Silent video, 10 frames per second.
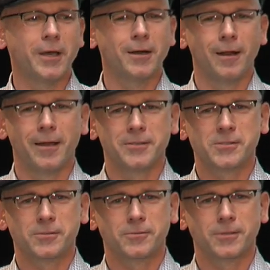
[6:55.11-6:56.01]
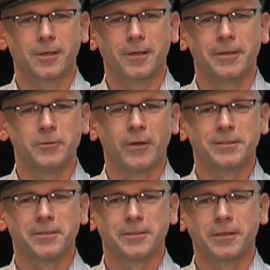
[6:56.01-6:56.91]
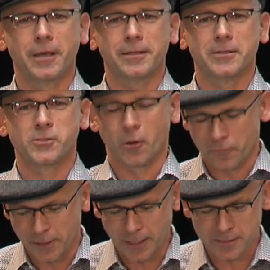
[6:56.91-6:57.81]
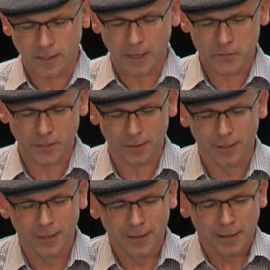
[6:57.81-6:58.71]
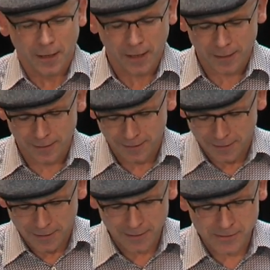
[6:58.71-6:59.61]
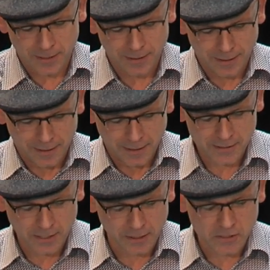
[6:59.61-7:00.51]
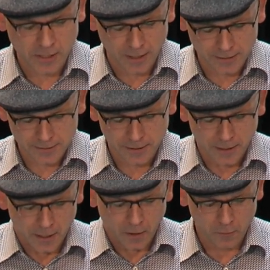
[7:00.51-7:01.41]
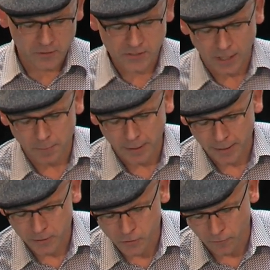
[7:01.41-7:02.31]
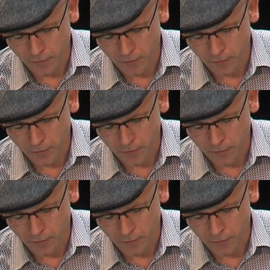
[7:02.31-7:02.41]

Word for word: airlines uh, invented, catastrophic cancellation. And as, as a result, on some range of